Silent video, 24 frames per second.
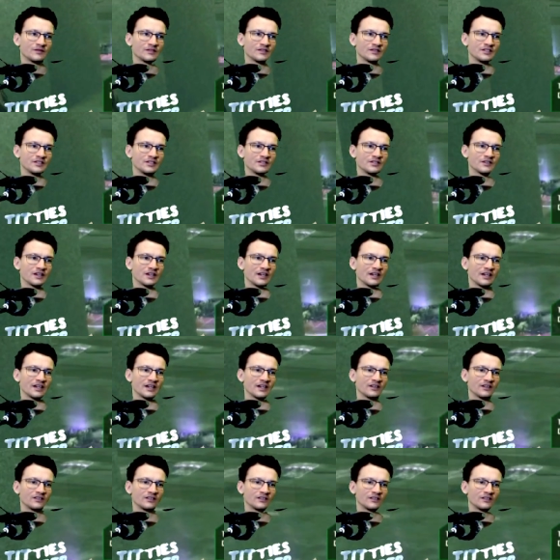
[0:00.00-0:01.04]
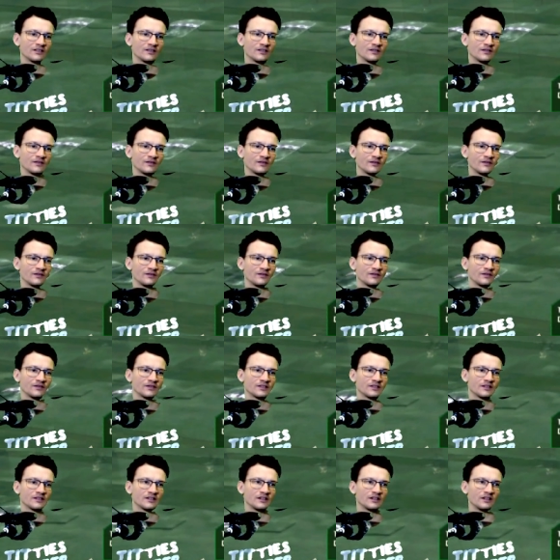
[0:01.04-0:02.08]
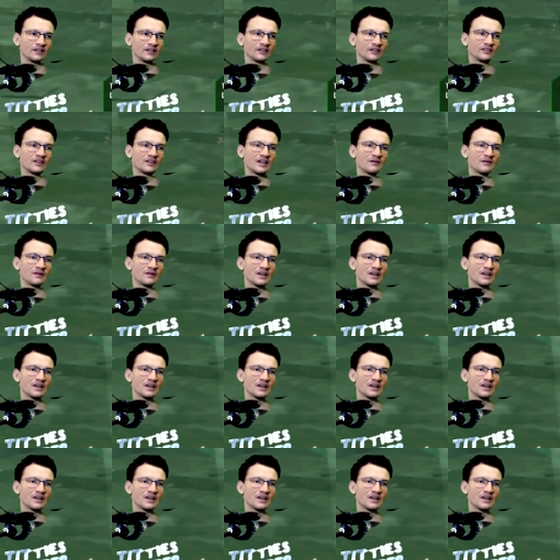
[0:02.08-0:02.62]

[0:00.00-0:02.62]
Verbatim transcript: Tear gas. Unless they have